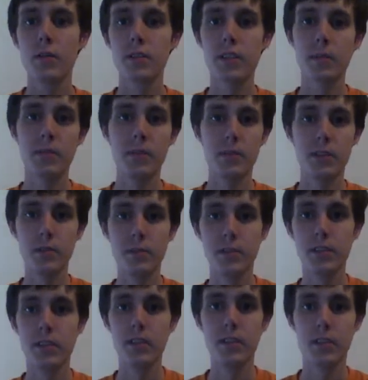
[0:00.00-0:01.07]
What's up, YouTube?
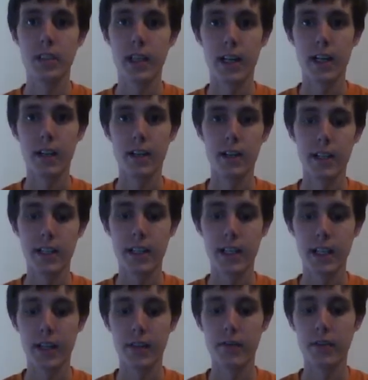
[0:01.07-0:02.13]
This is Kyle,
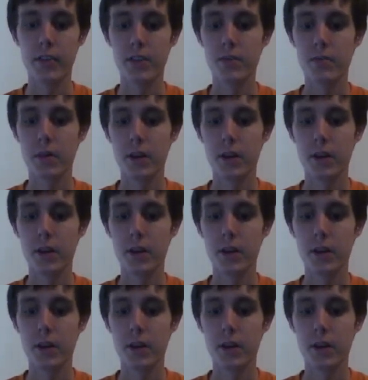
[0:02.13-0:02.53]
aka Fish,